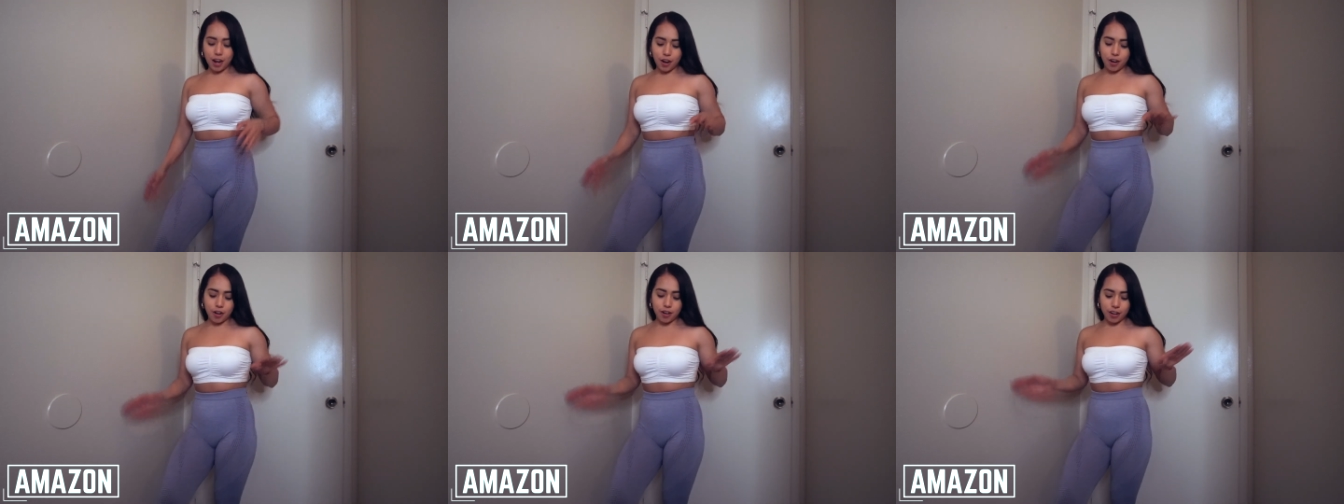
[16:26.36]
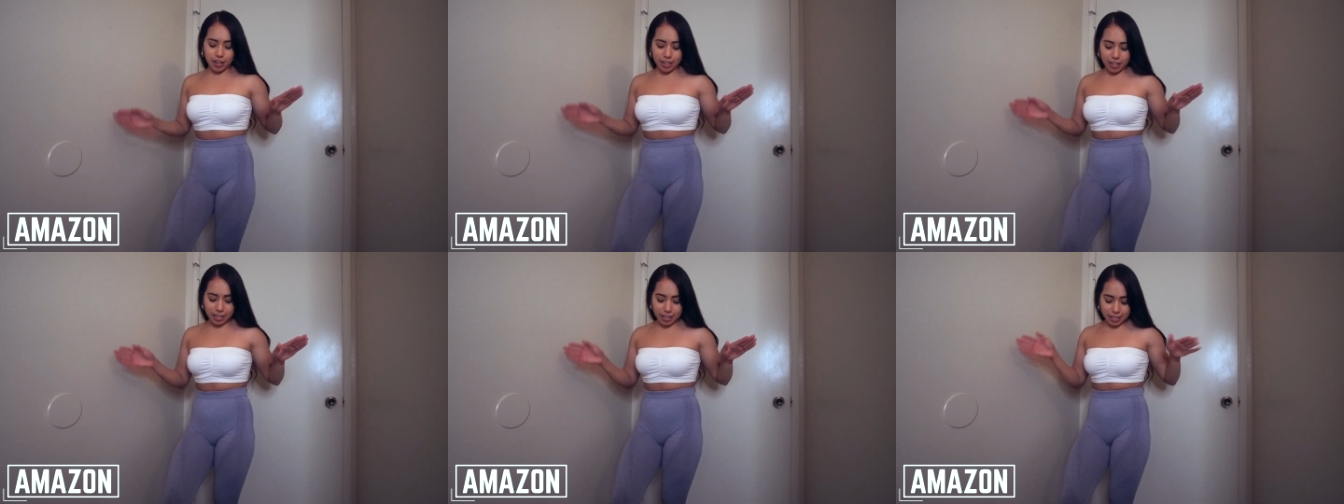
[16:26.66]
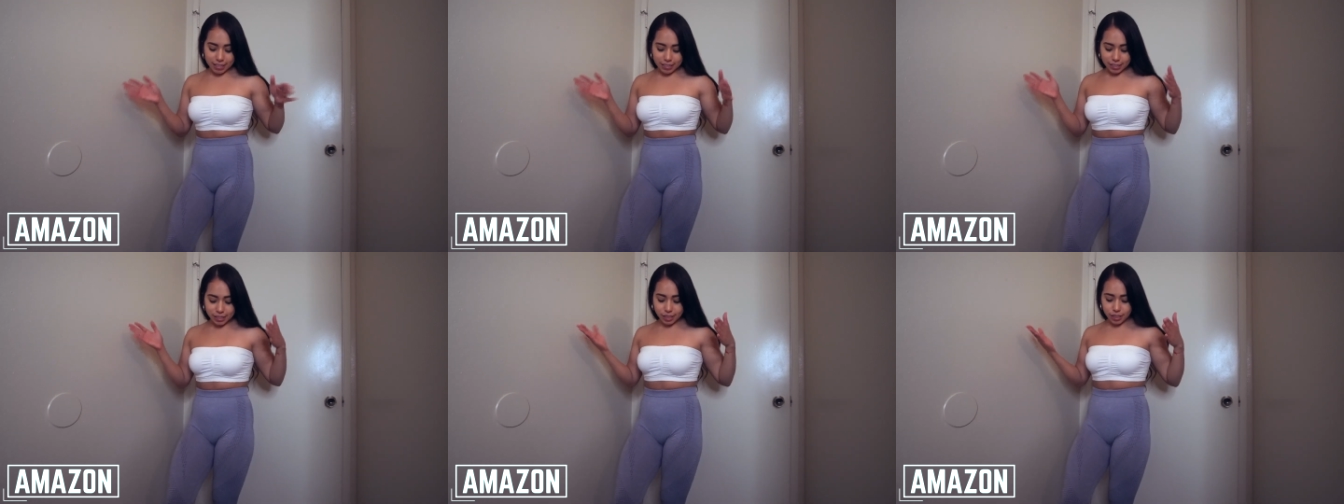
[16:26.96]
Alrighty
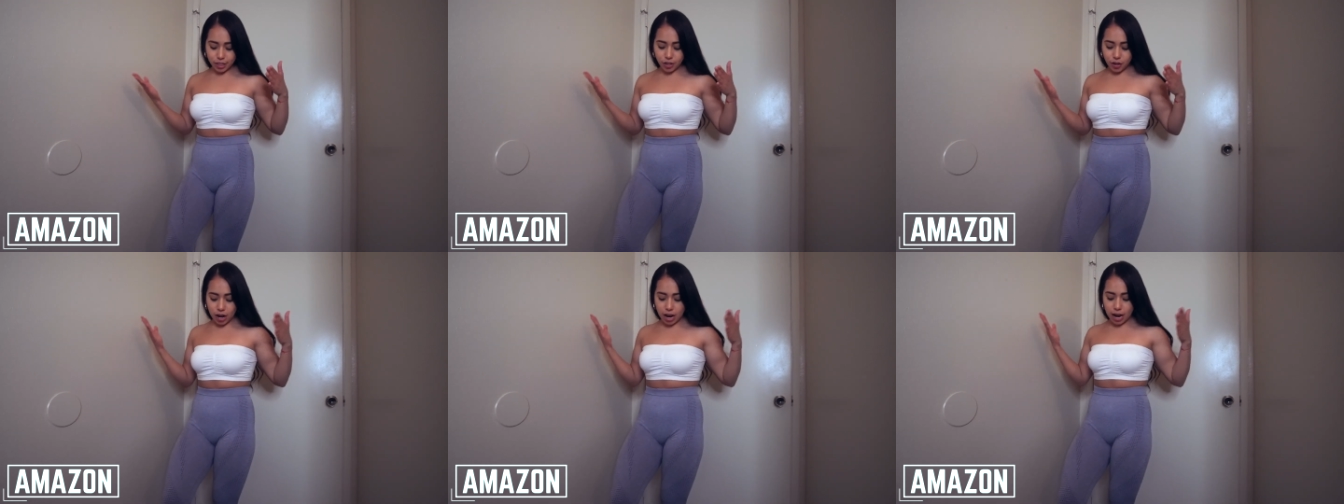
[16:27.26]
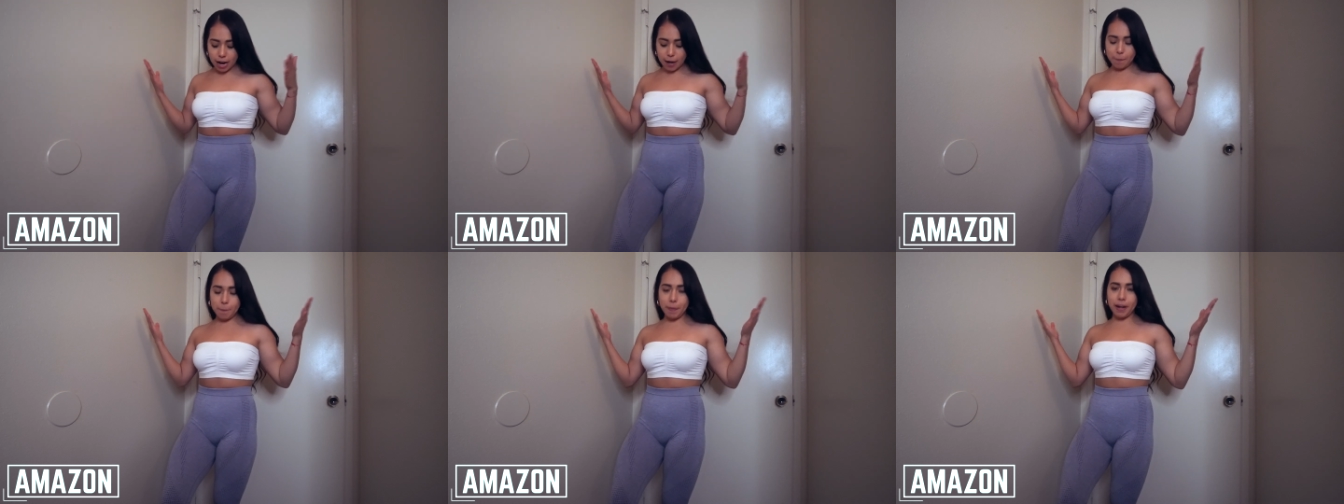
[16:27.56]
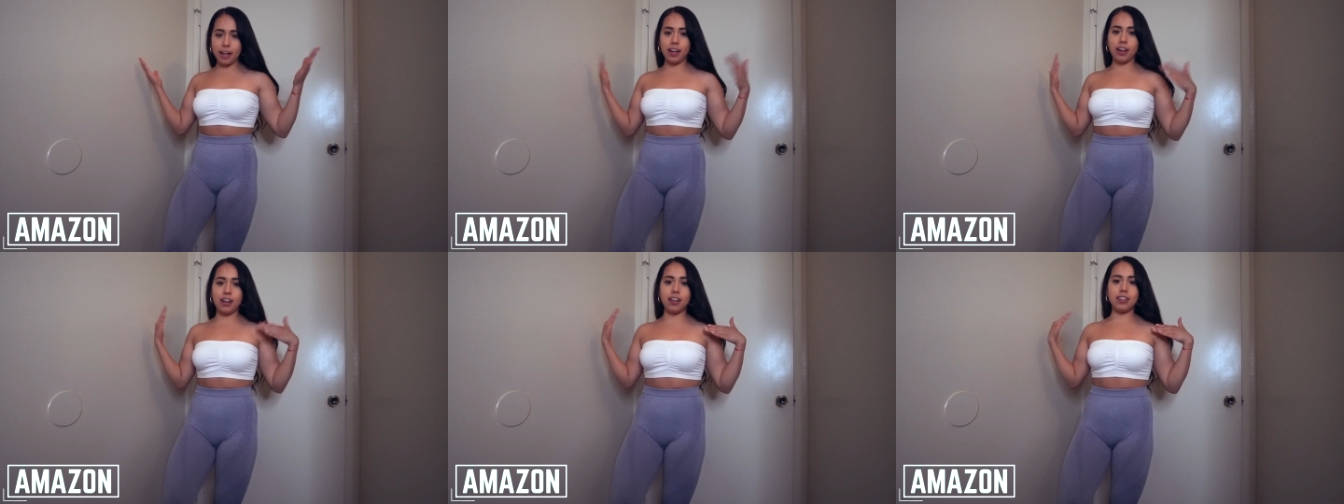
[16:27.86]
guys, so I
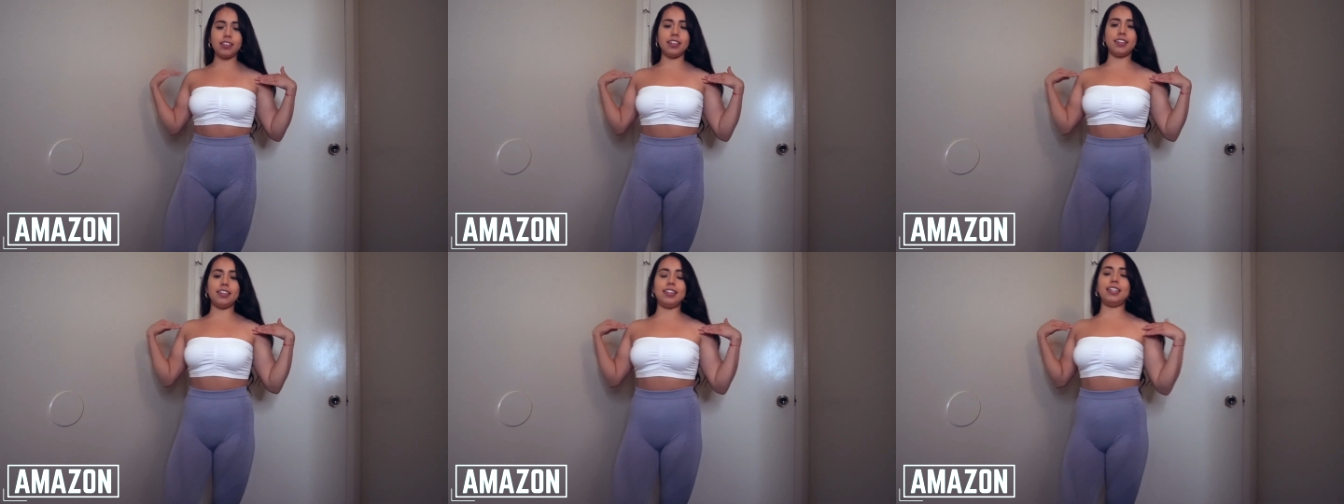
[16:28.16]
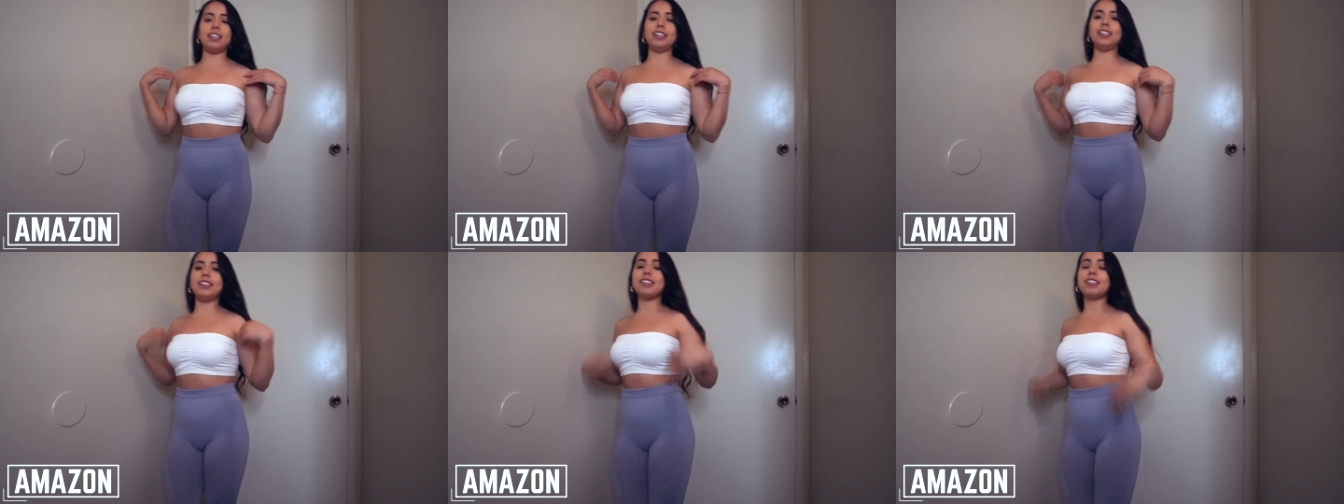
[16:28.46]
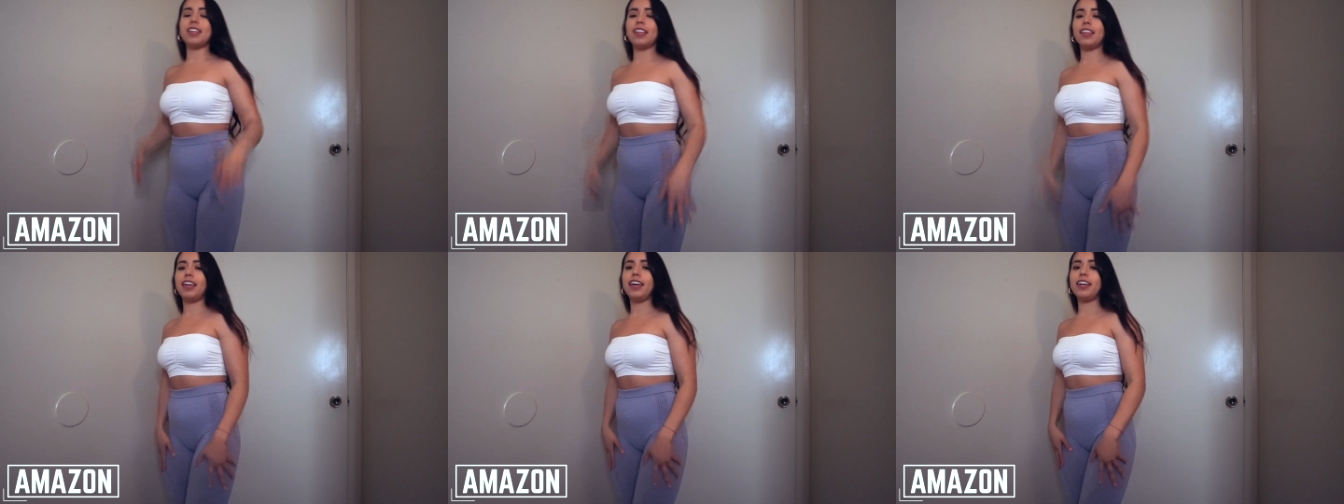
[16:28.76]
paired these
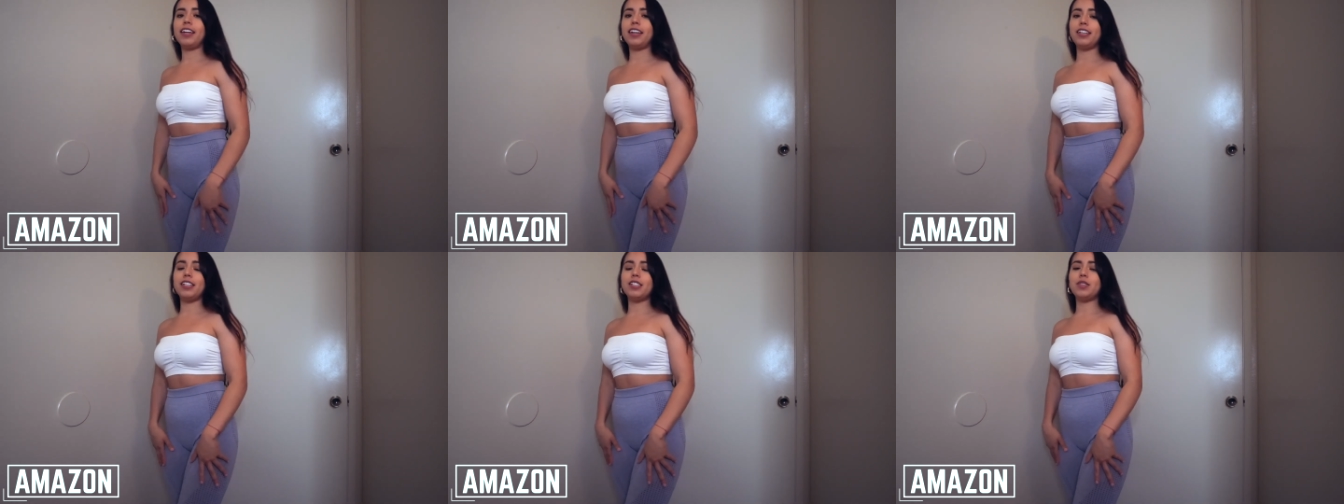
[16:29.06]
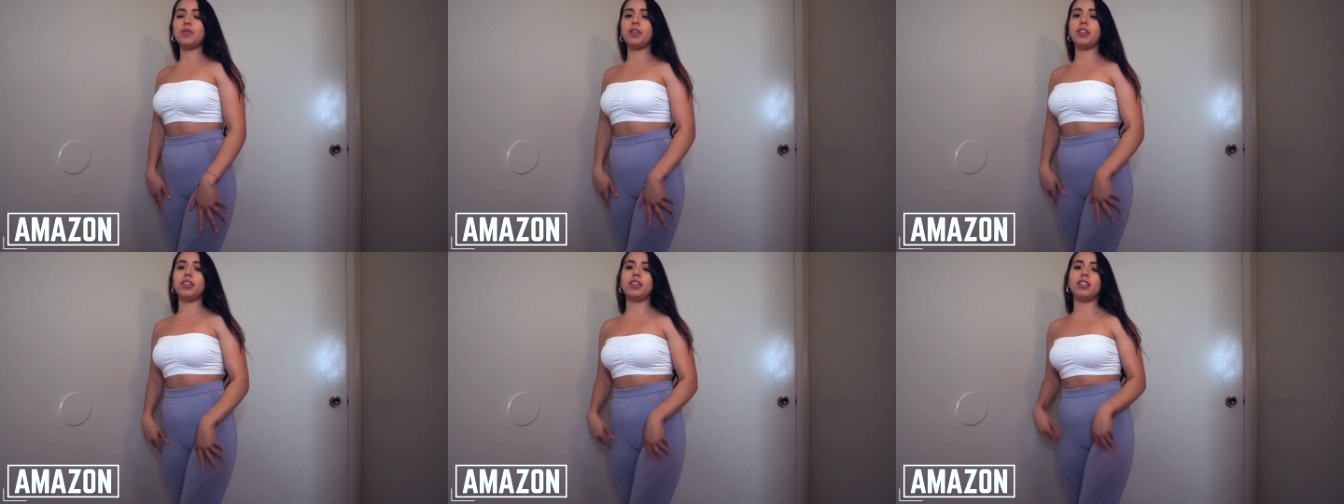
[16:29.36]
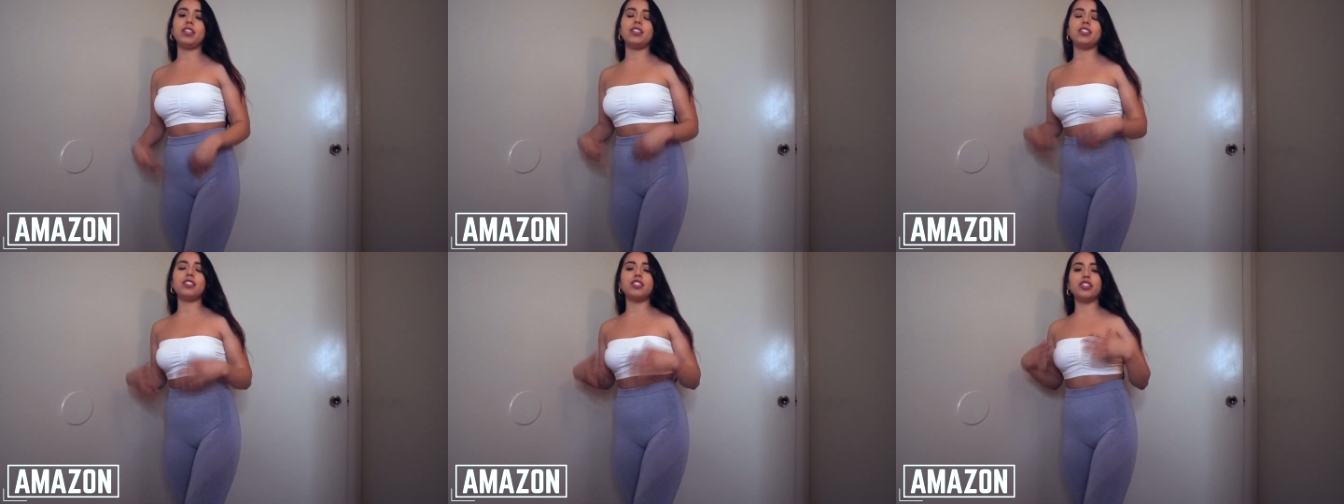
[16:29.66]
leggings with
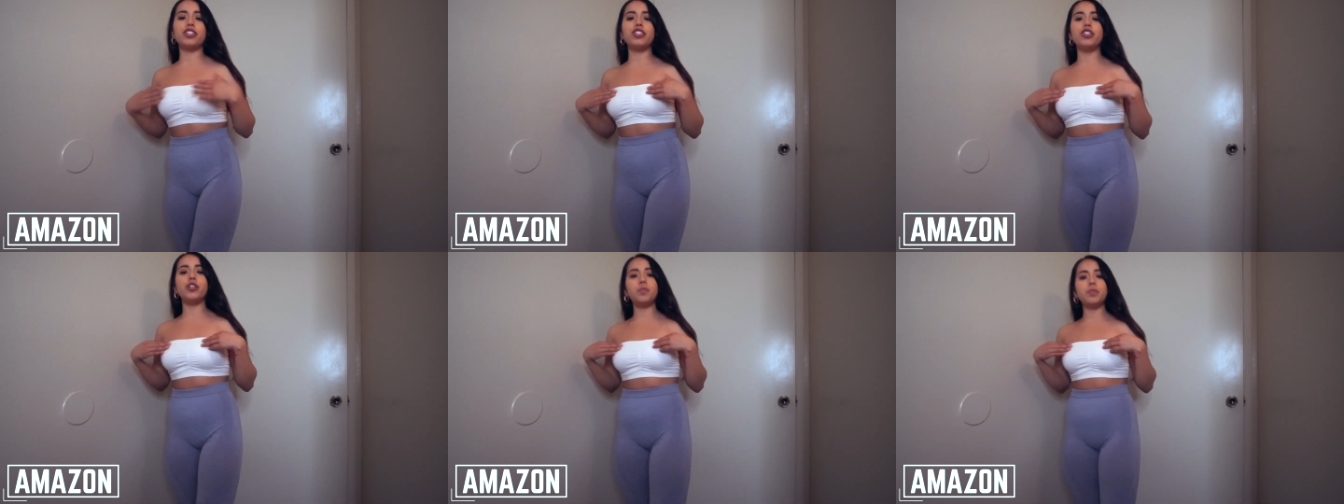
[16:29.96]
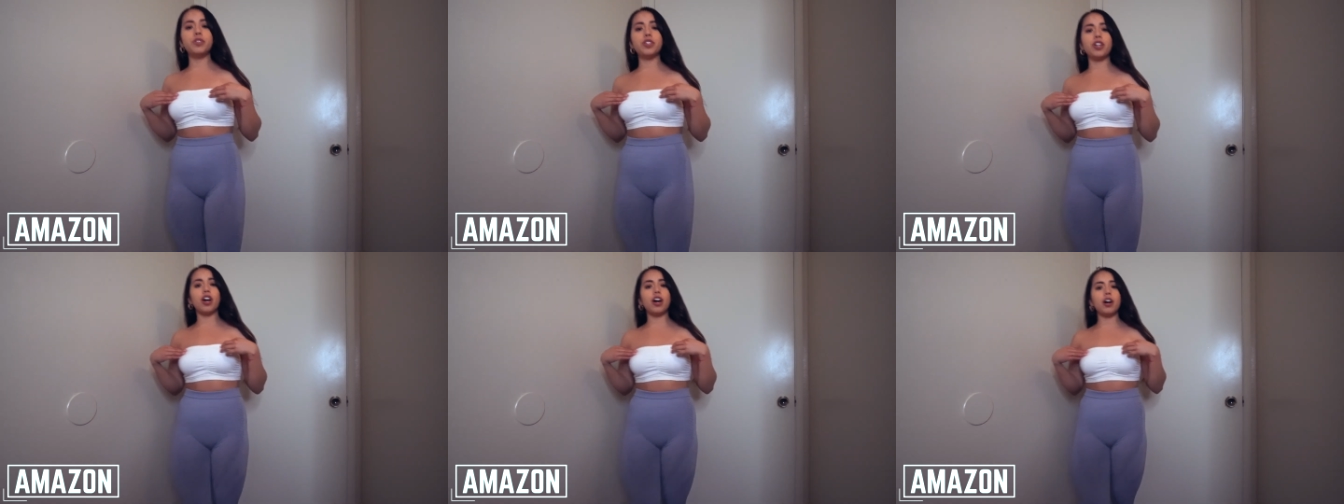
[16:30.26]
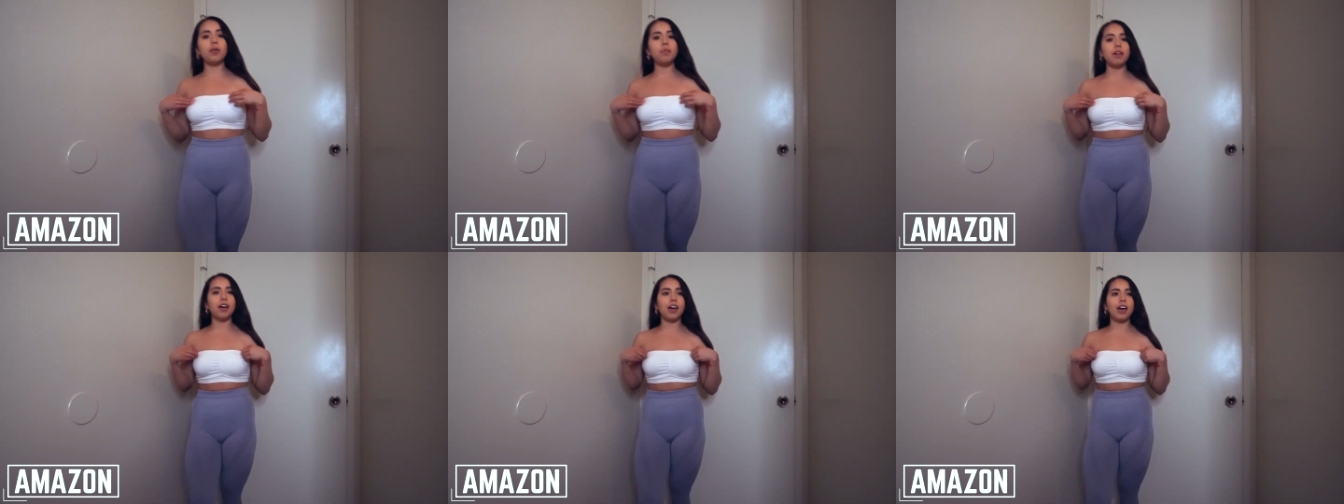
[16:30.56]
this tube top.